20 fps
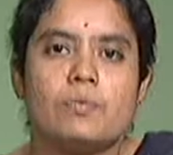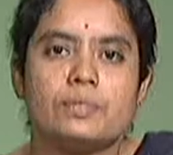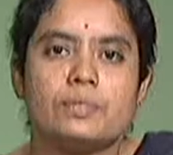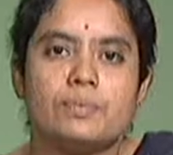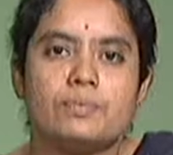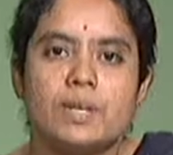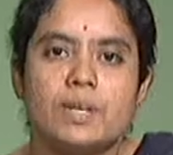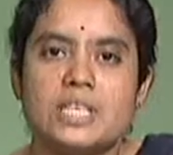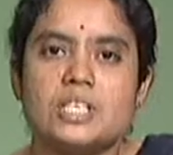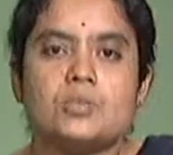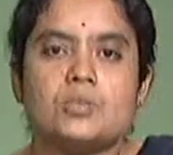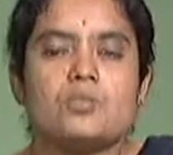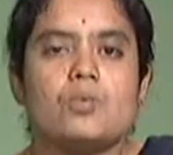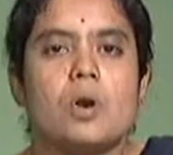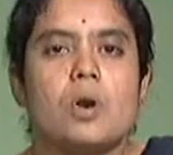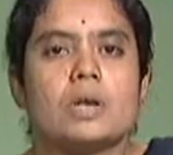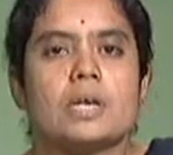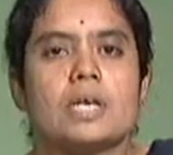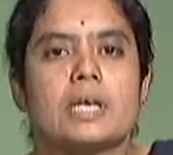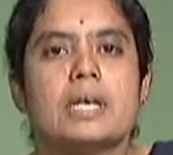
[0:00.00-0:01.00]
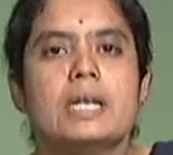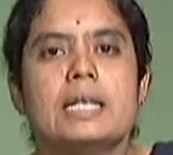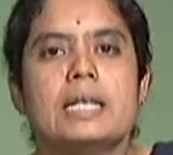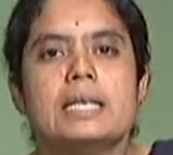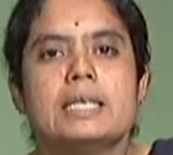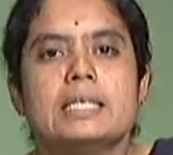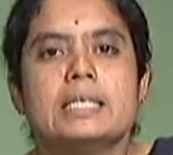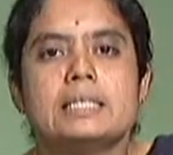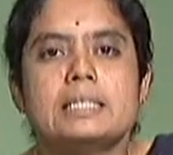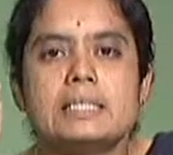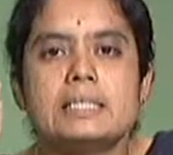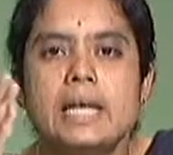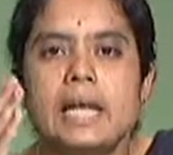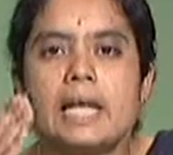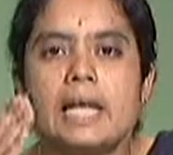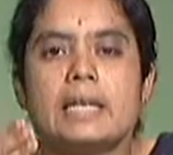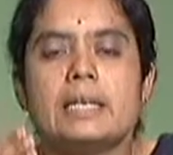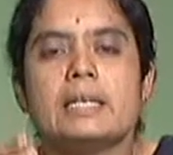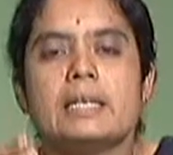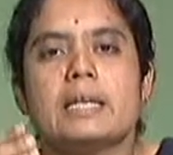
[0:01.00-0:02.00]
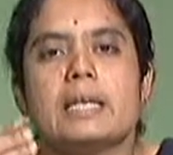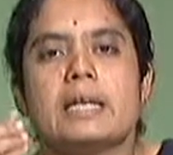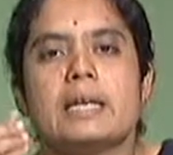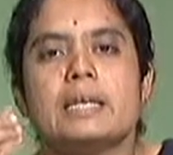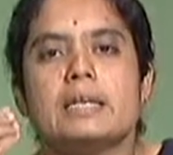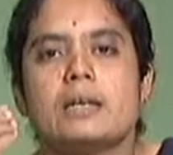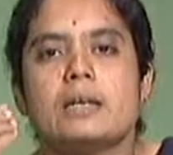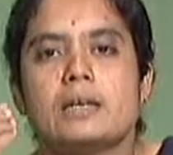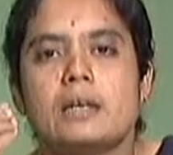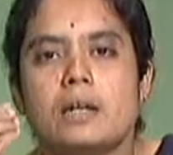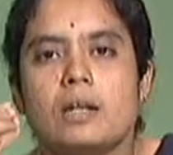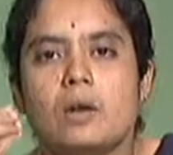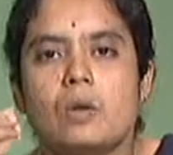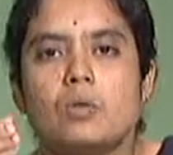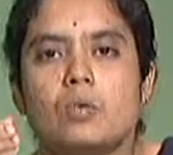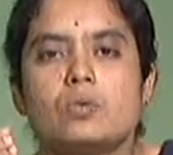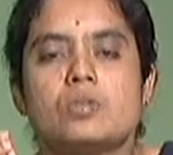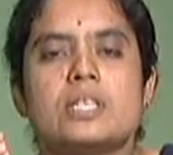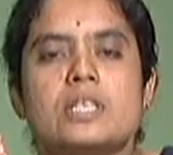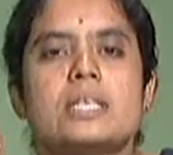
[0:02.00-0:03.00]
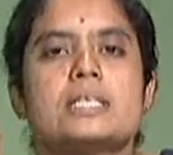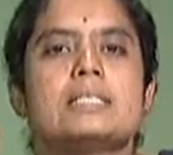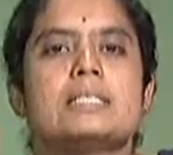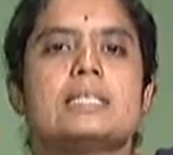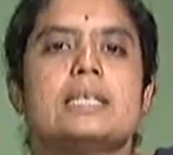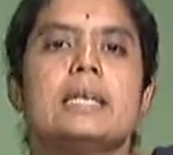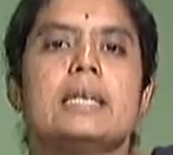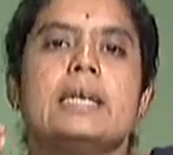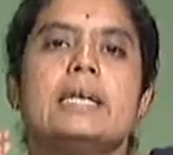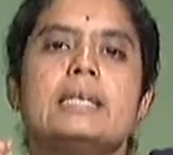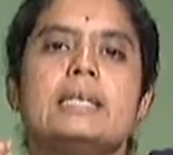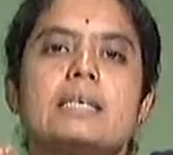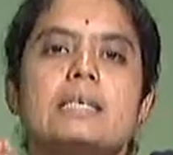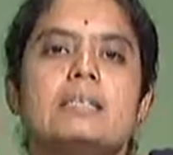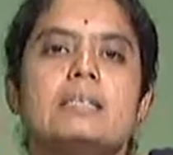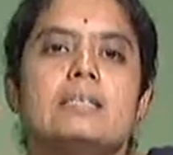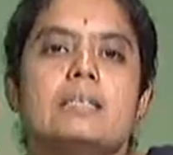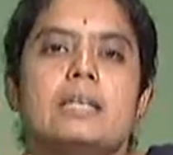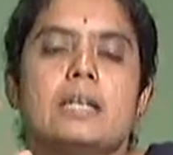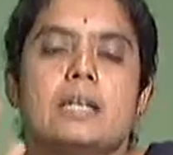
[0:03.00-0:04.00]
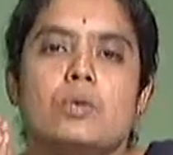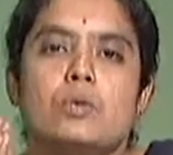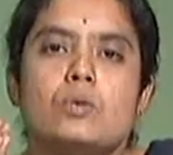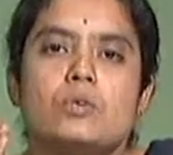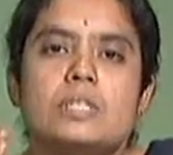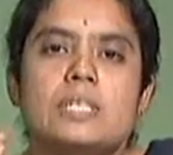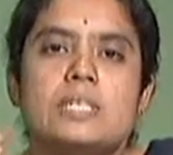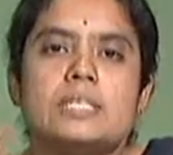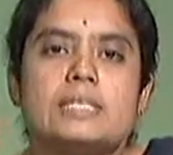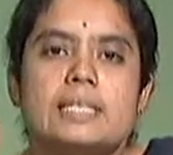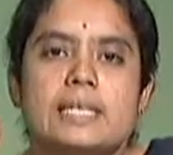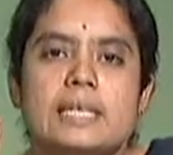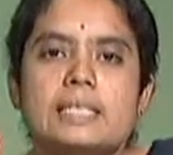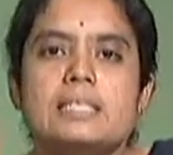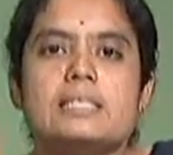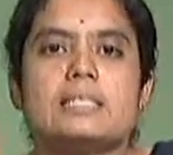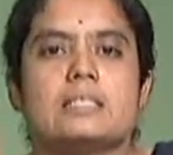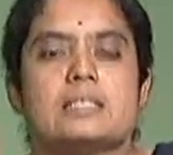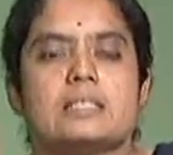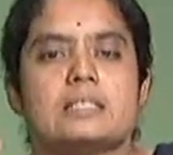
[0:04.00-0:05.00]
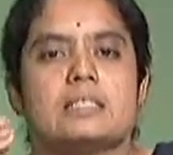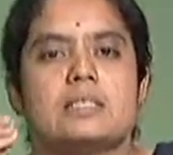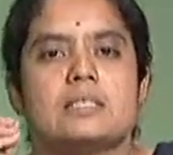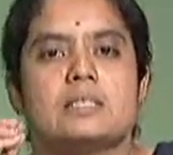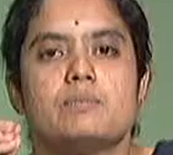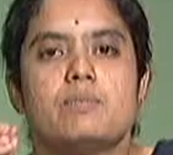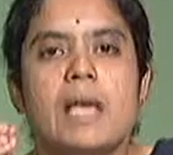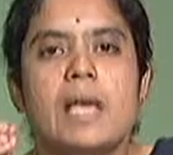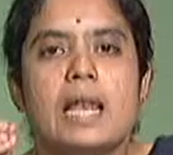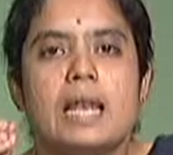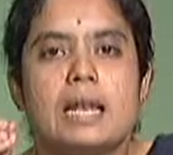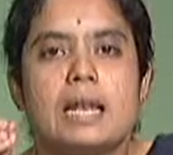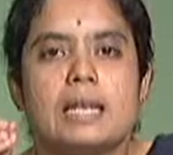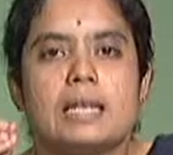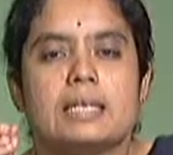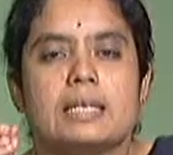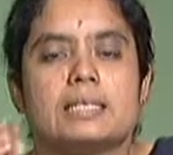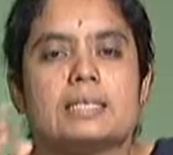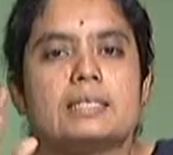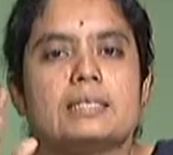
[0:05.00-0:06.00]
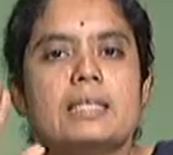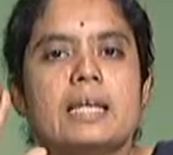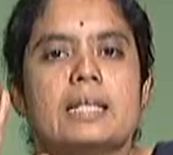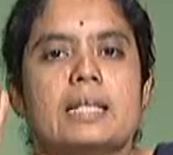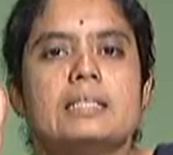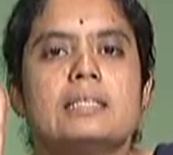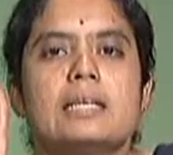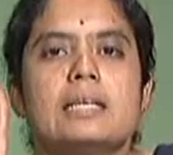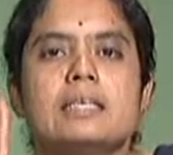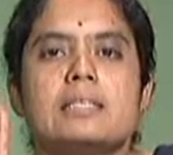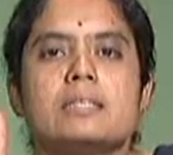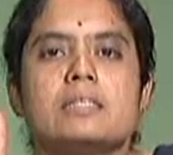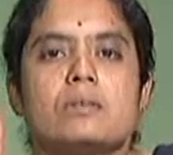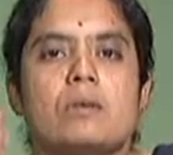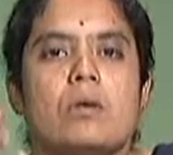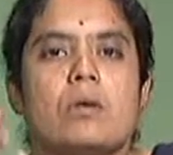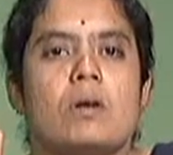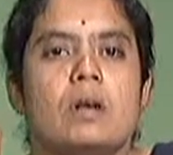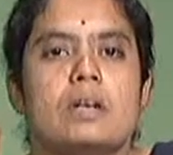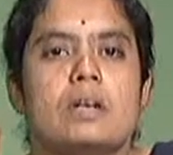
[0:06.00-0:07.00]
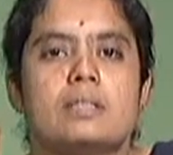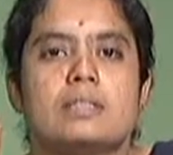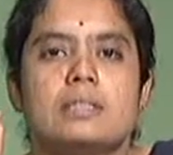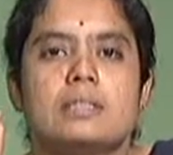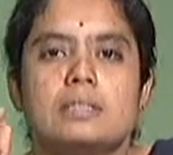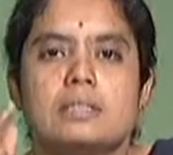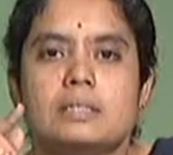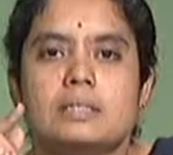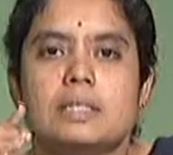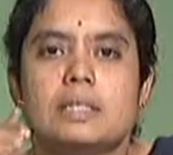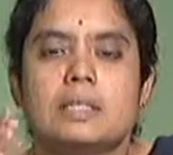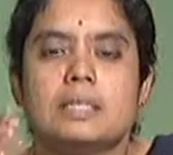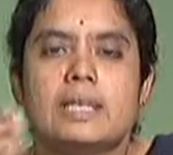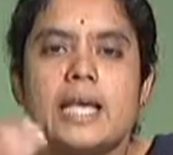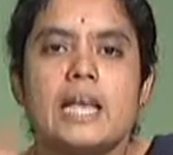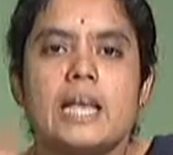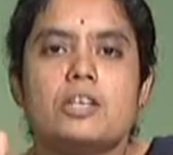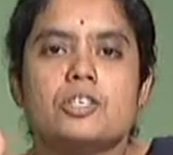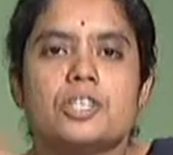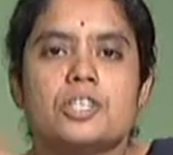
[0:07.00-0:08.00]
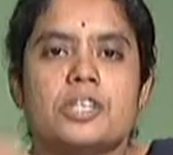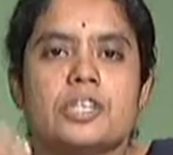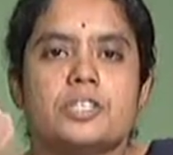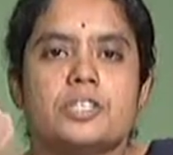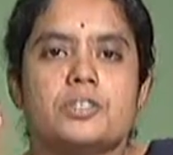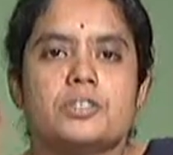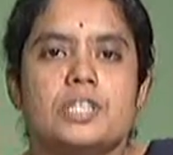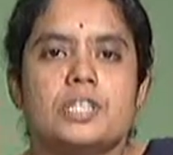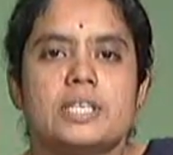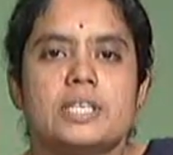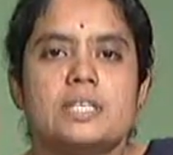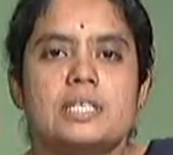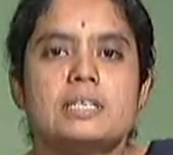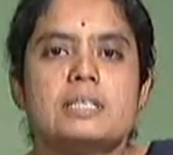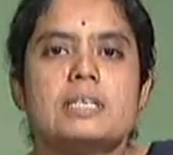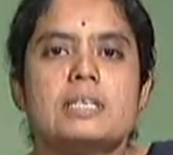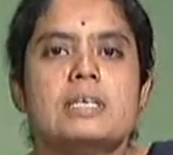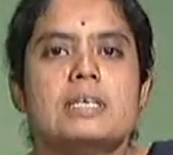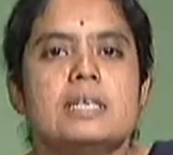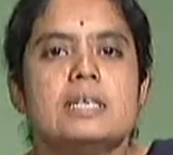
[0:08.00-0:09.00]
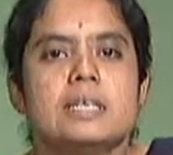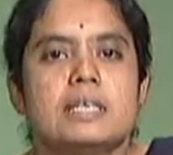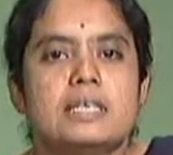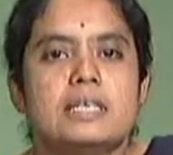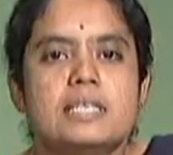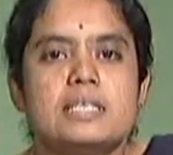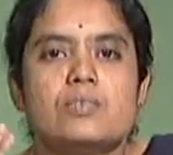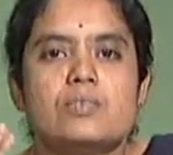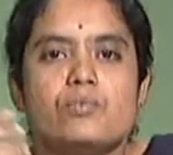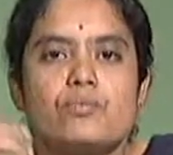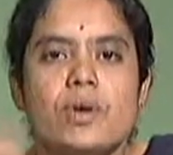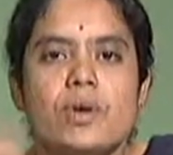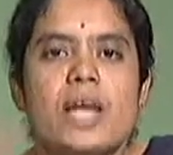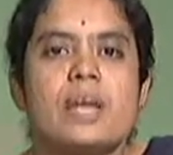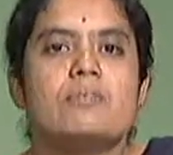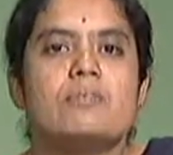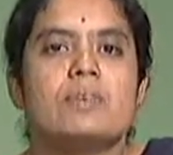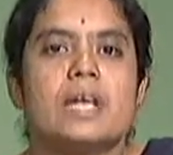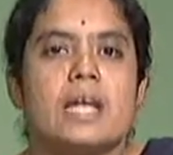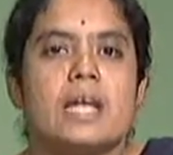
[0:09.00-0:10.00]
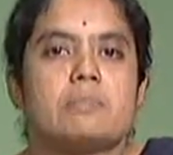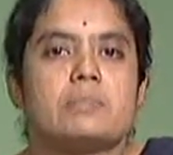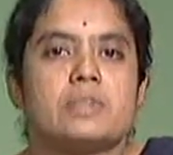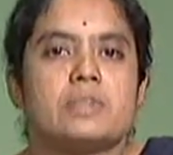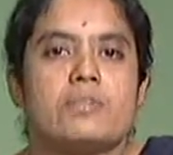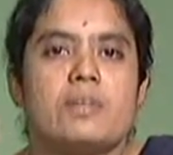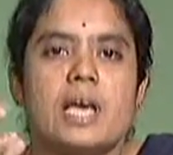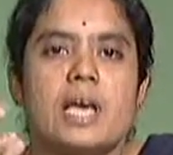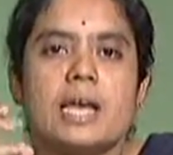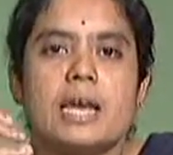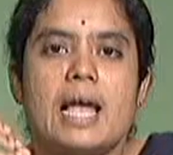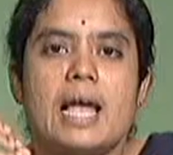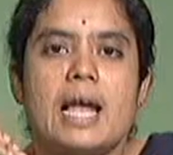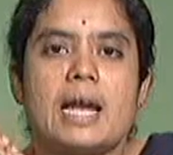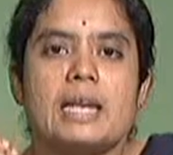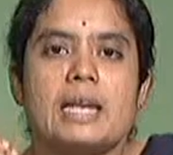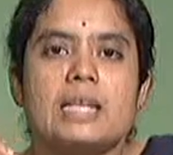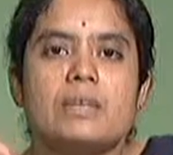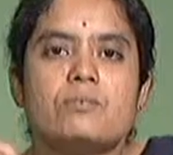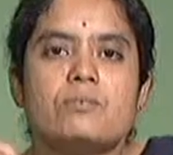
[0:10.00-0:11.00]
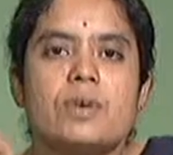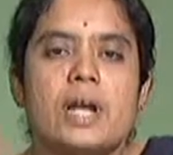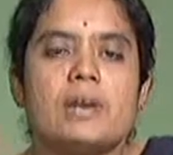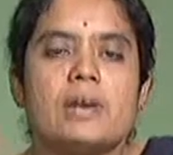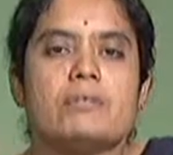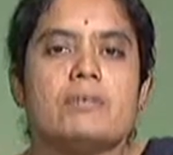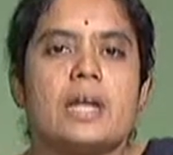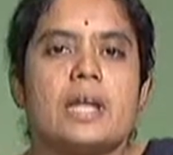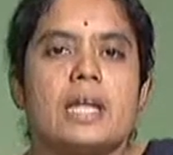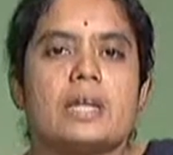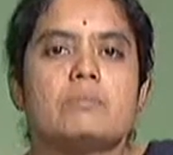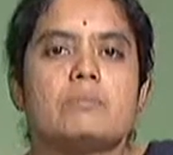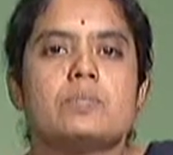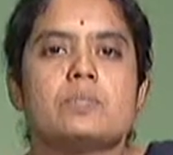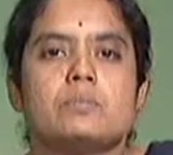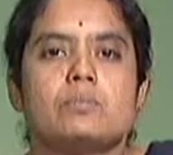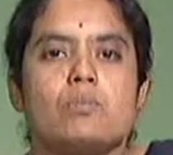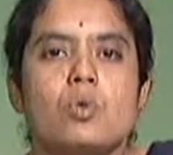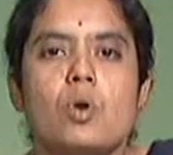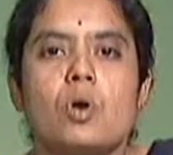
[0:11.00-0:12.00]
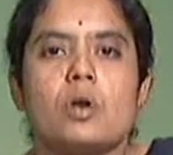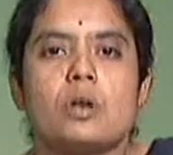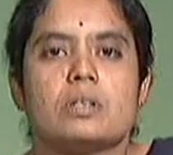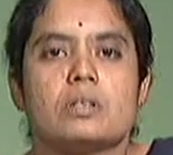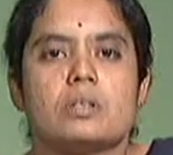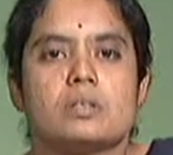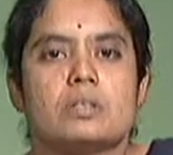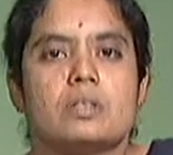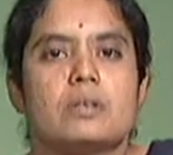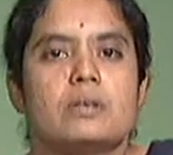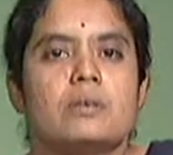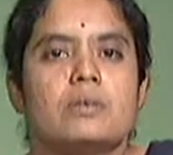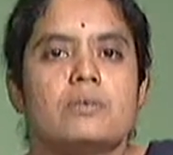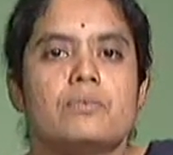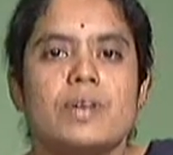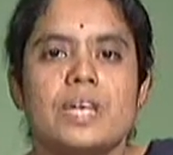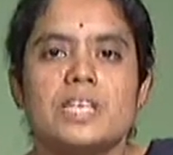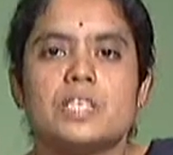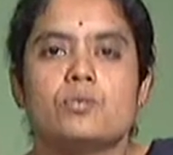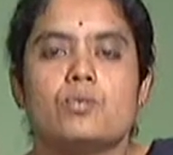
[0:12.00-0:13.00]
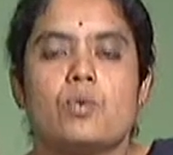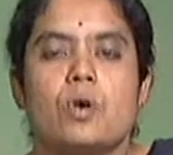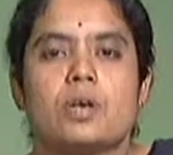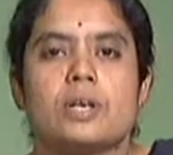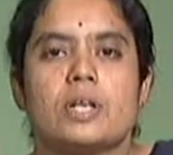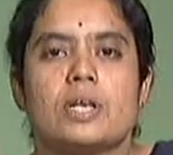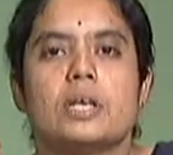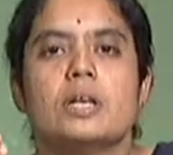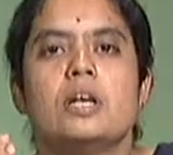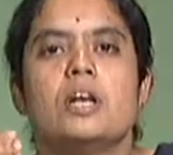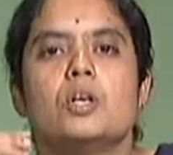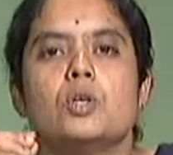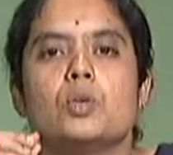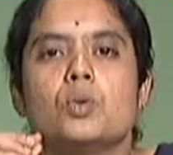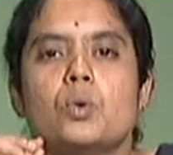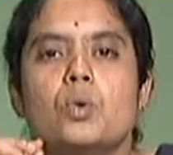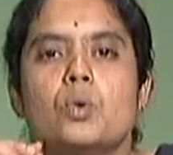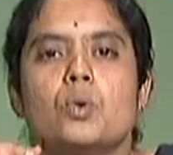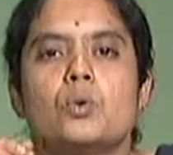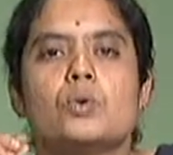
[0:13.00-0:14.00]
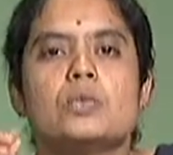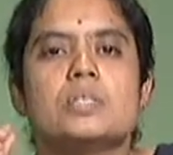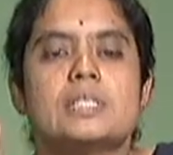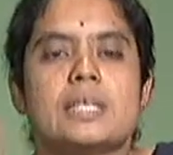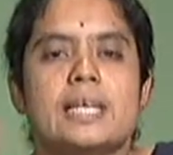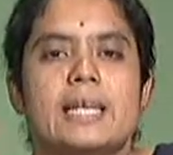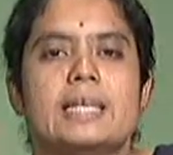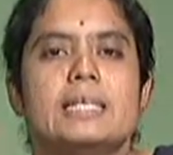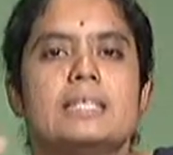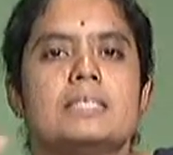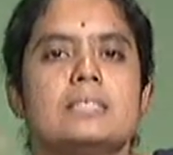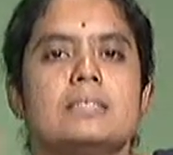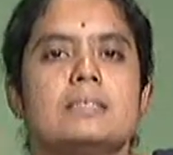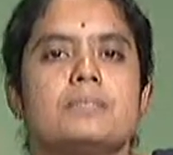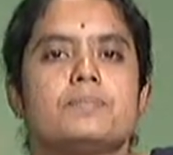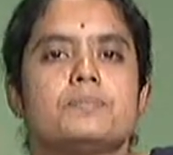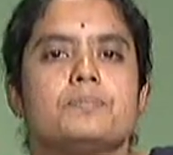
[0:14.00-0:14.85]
the fresh water, then it loses its smell. Then that is called the dilution ratio. That is, it is 5 times. We are adding 5 times more the fresh water to lose its